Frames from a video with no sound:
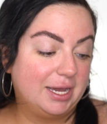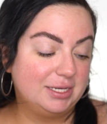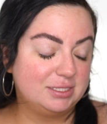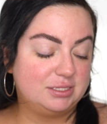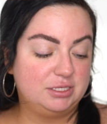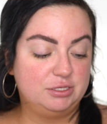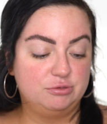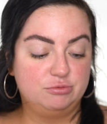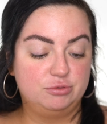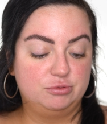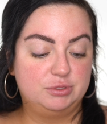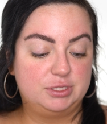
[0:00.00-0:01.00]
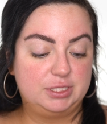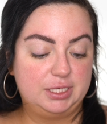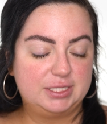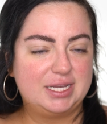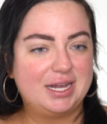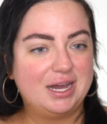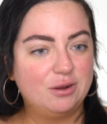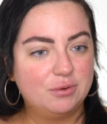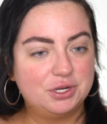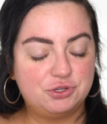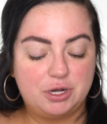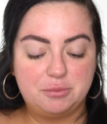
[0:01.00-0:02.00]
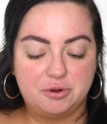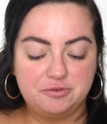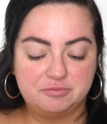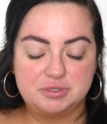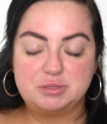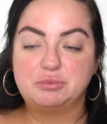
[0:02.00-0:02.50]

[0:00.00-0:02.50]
I see you, nude sticks. I kind of want to try more from this